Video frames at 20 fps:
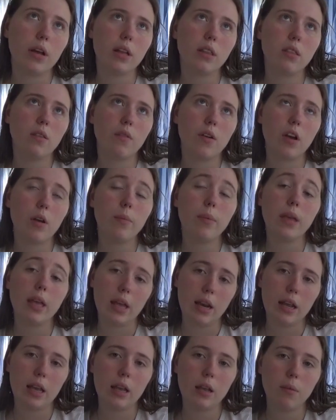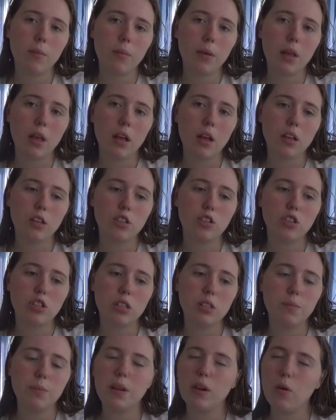at the very beginning because
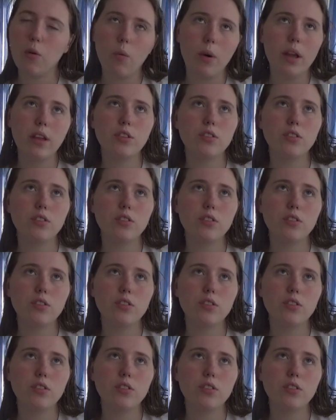she's being way